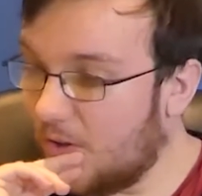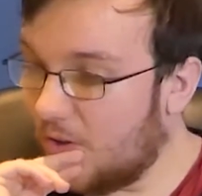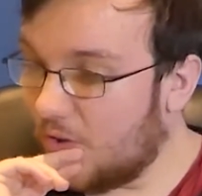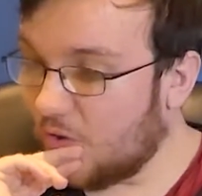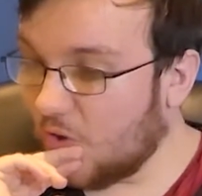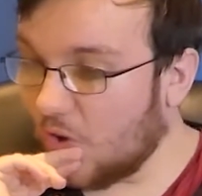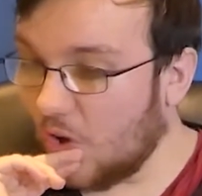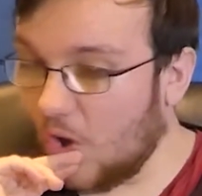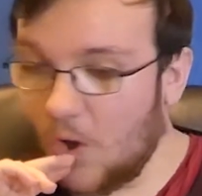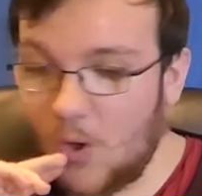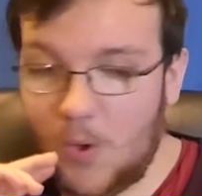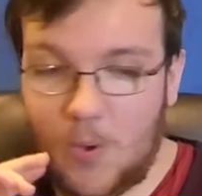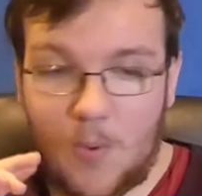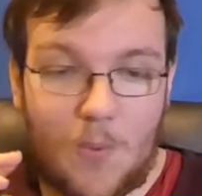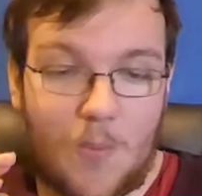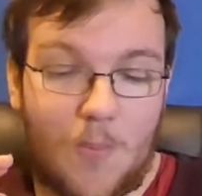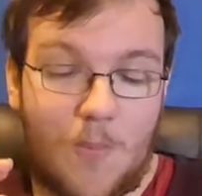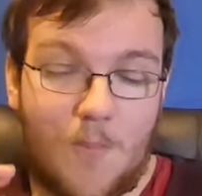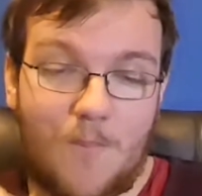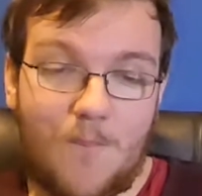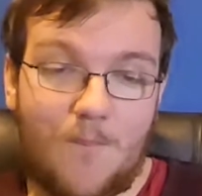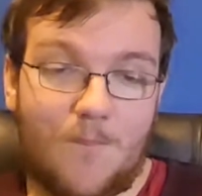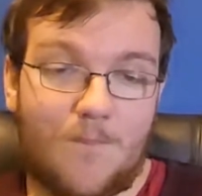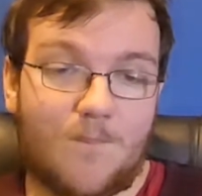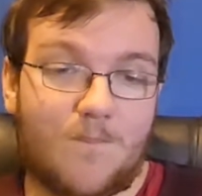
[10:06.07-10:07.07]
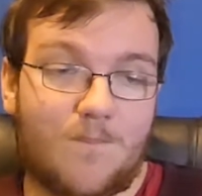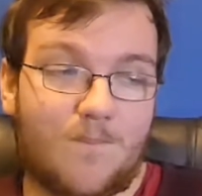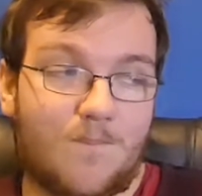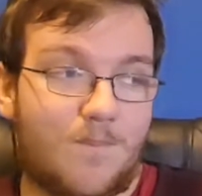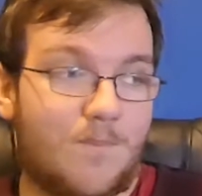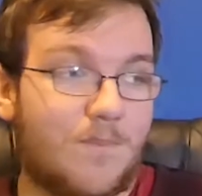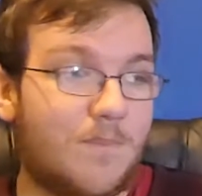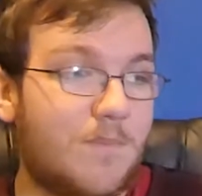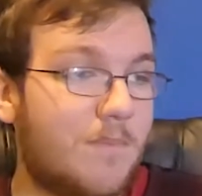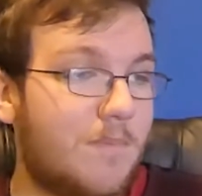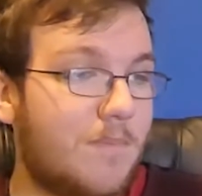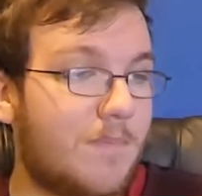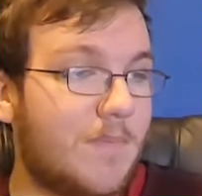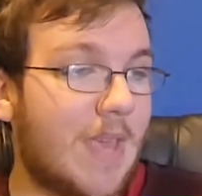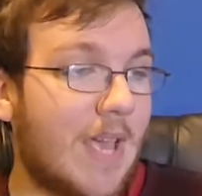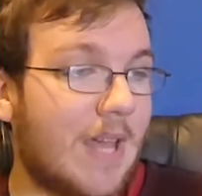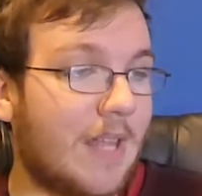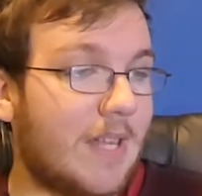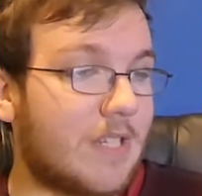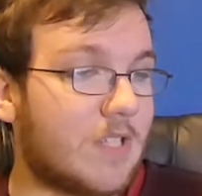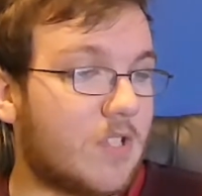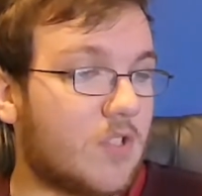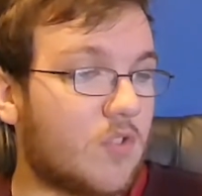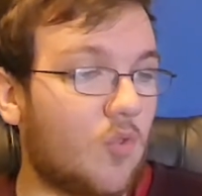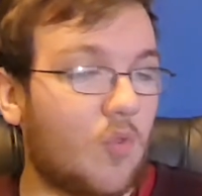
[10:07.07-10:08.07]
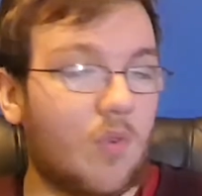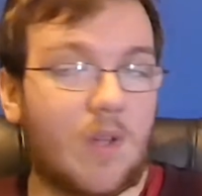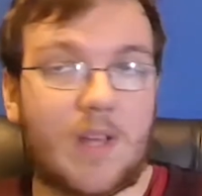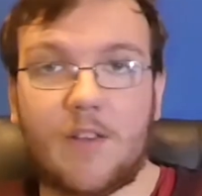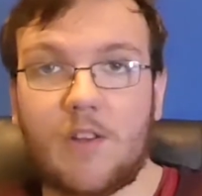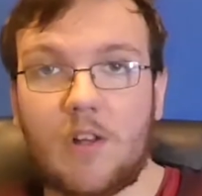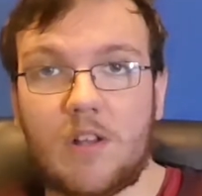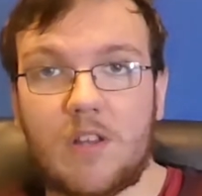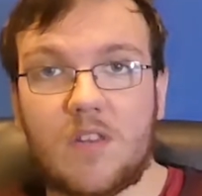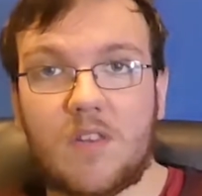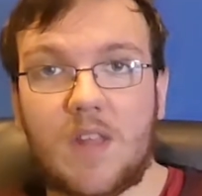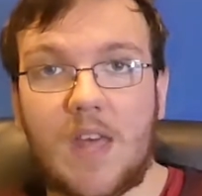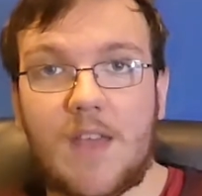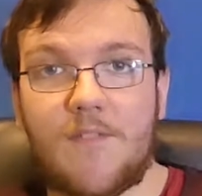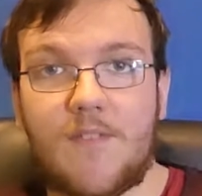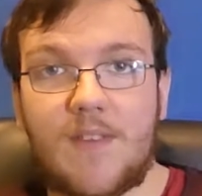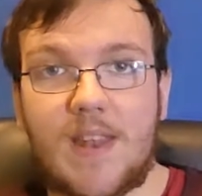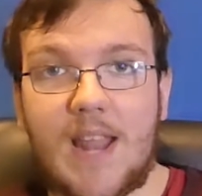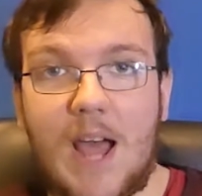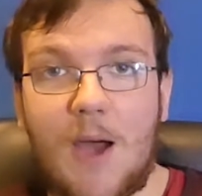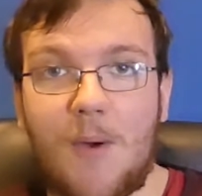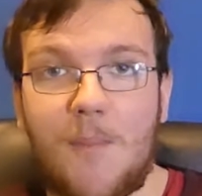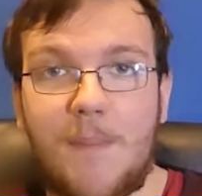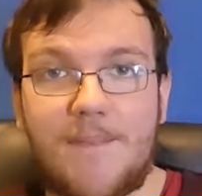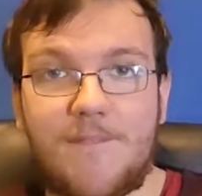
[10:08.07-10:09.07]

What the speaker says: So yeah, that's all I've got to say for now.